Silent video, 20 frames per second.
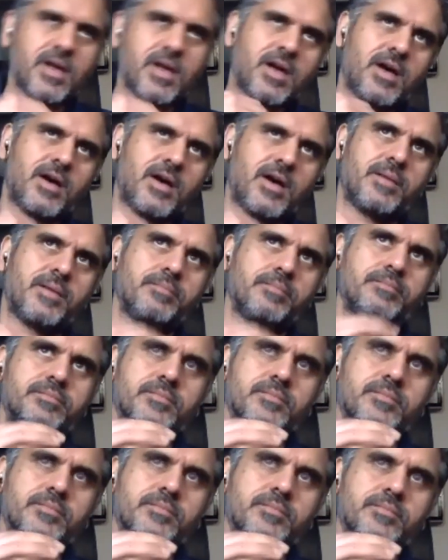
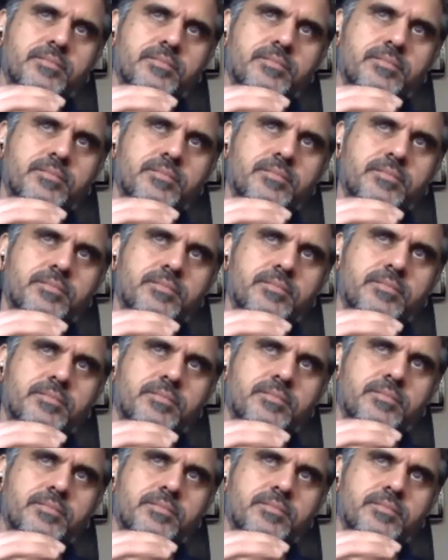As
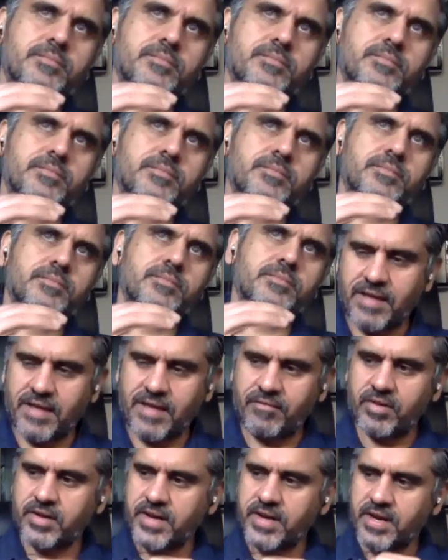entrepreneurs, we
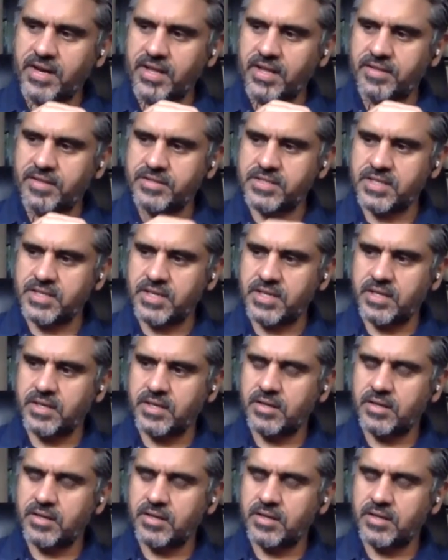have a tendency